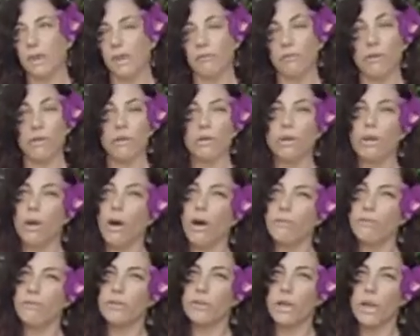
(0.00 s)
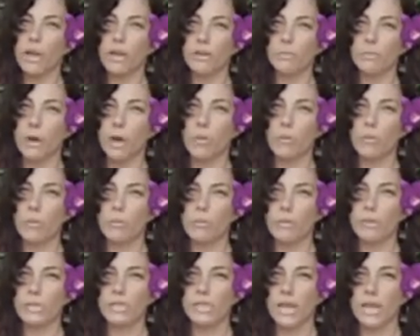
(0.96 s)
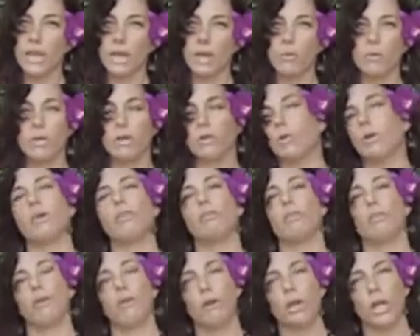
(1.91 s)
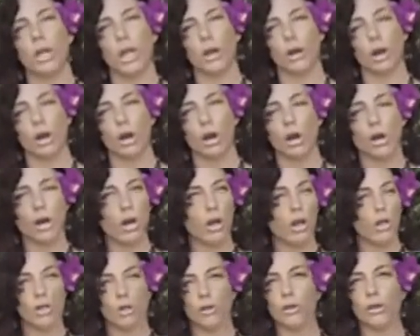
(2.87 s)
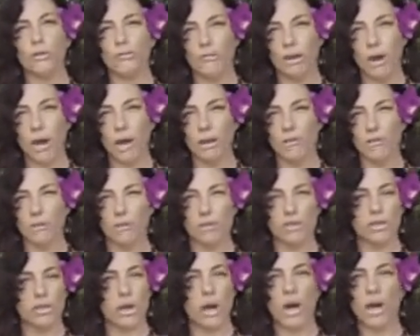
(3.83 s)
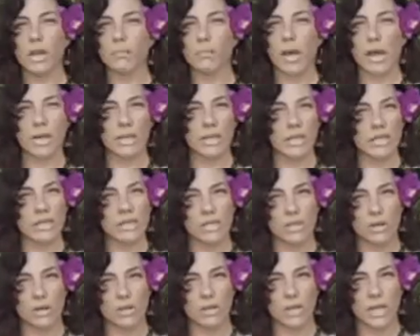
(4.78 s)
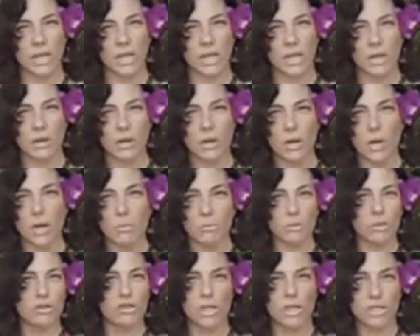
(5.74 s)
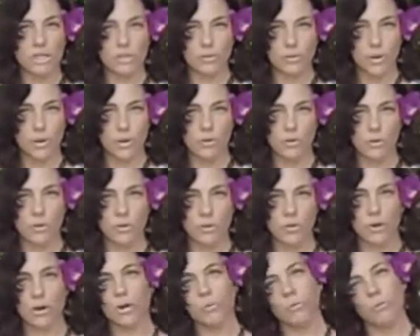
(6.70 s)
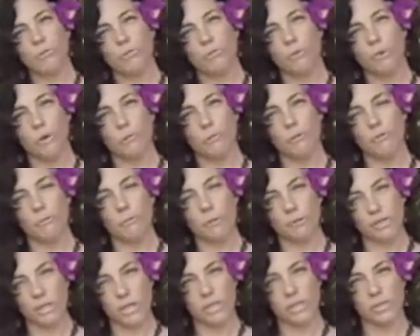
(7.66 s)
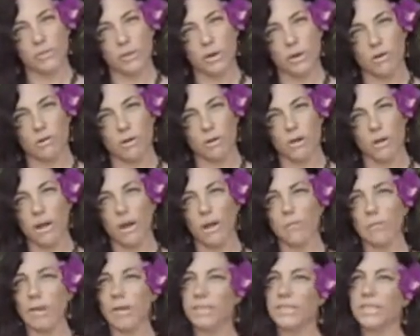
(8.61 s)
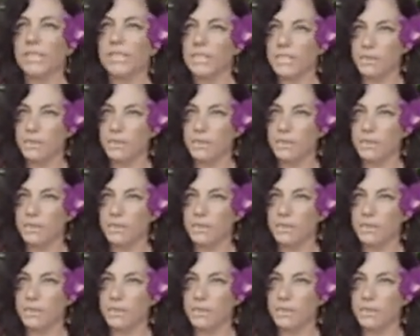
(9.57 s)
I've heard an awful lot about women saying when you hit 30 or 35 you should automatically start taking progesterone or an herbal form of progesterone, and I beg to